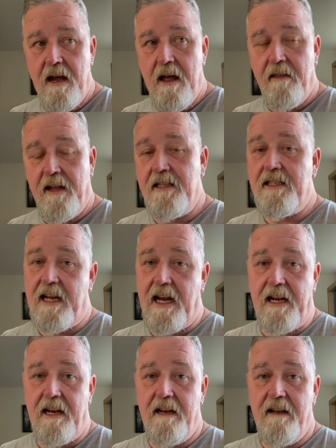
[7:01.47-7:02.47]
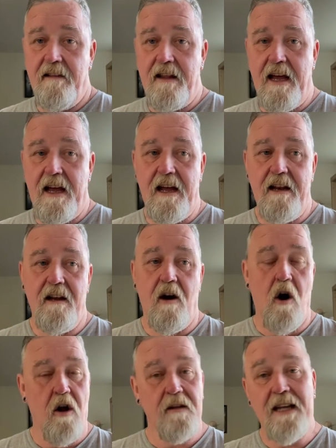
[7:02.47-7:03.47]
that stated that
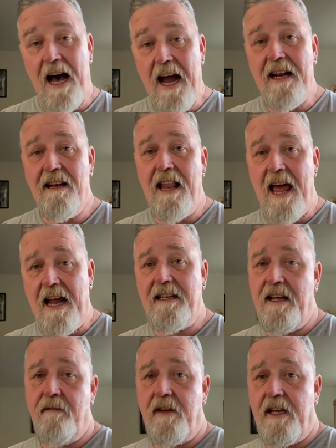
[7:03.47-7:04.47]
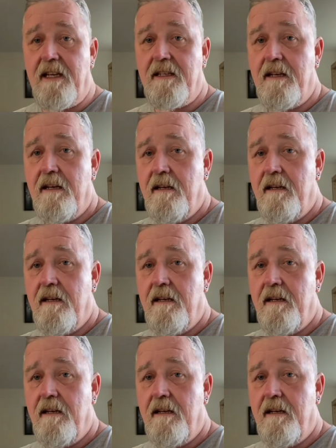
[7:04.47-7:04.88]
all title activities,